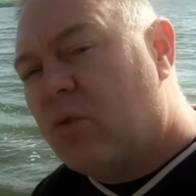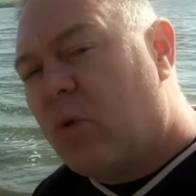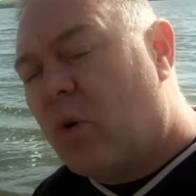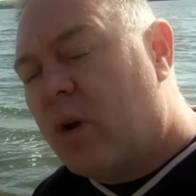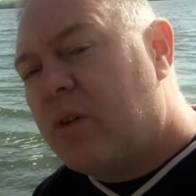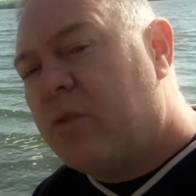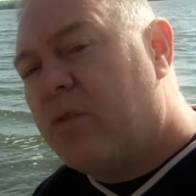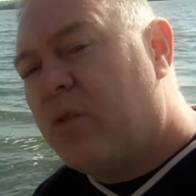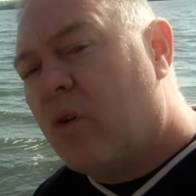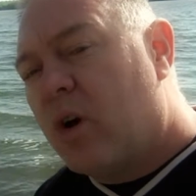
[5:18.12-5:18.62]

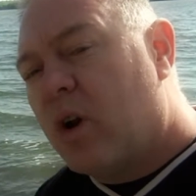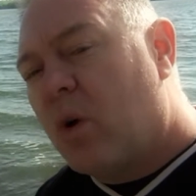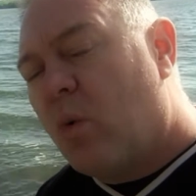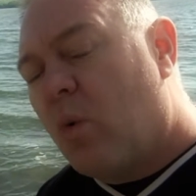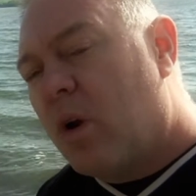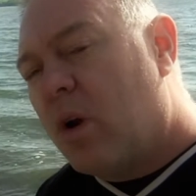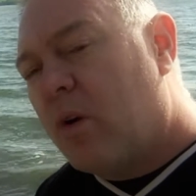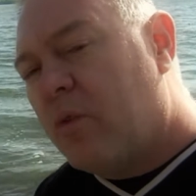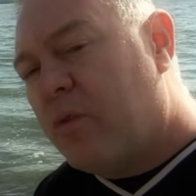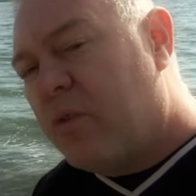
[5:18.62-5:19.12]
24 to
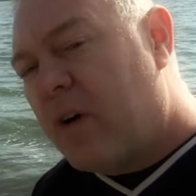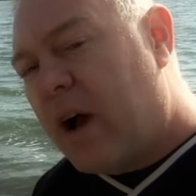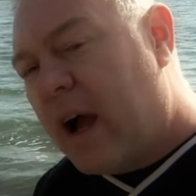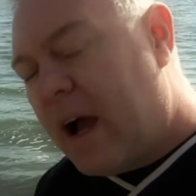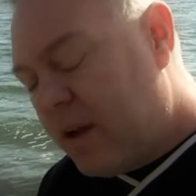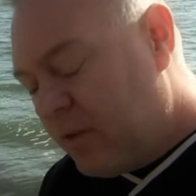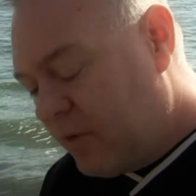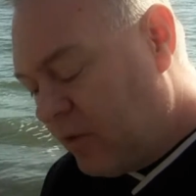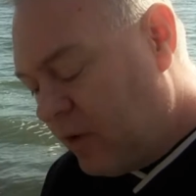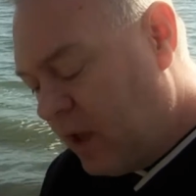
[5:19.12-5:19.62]

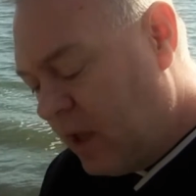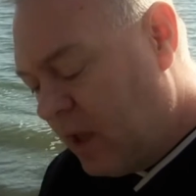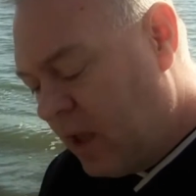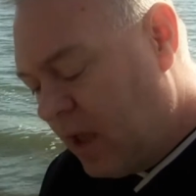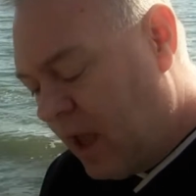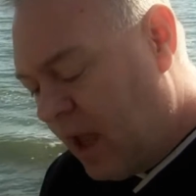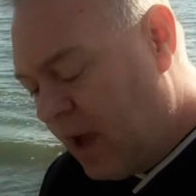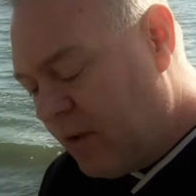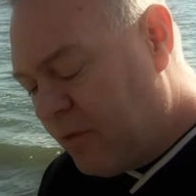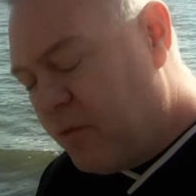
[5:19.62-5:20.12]
105
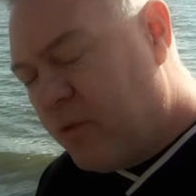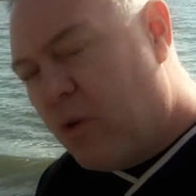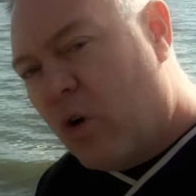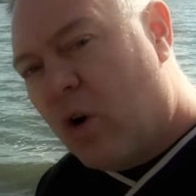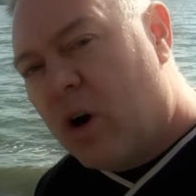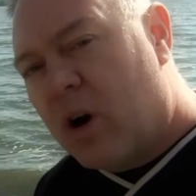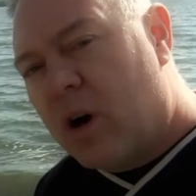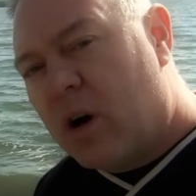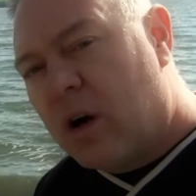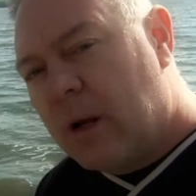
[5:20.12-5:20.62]

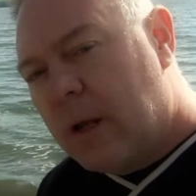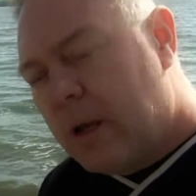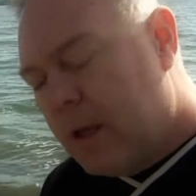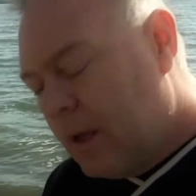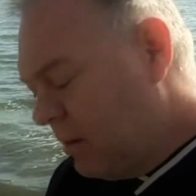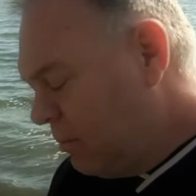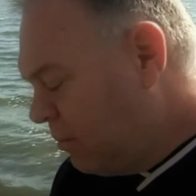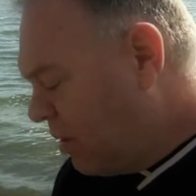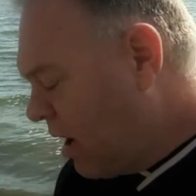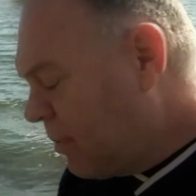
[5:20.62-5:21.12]
f4.
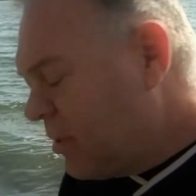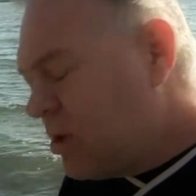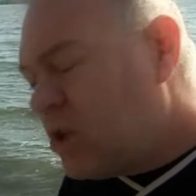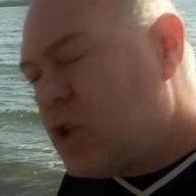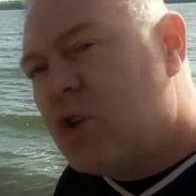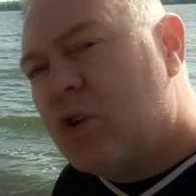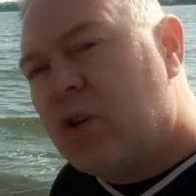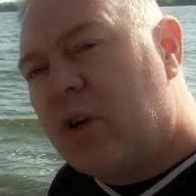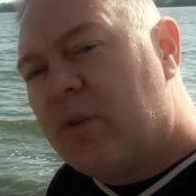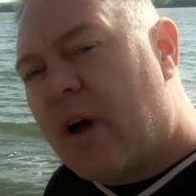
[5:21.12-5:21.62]
Probably
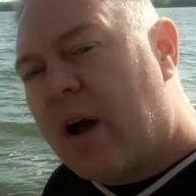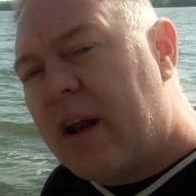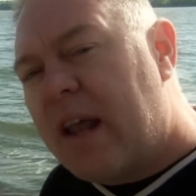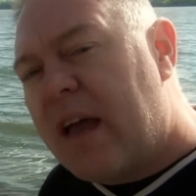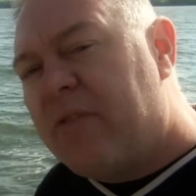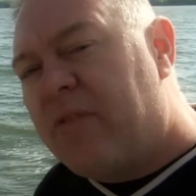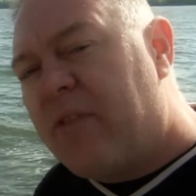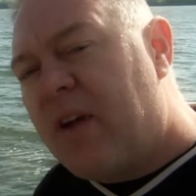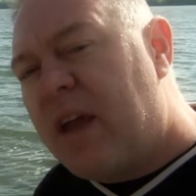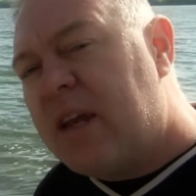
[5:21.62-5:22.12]
shoot it around
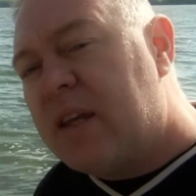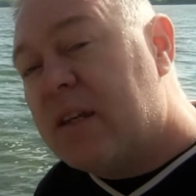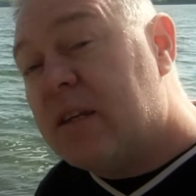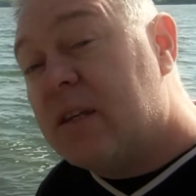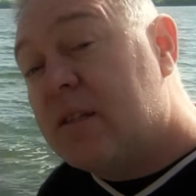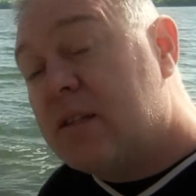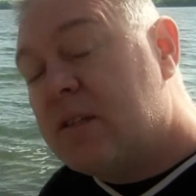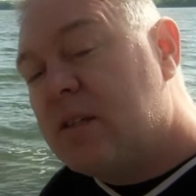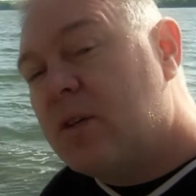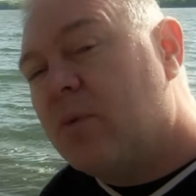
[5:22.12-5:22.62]

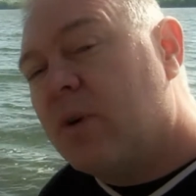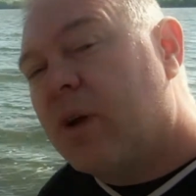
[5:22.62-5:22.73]
f8 and see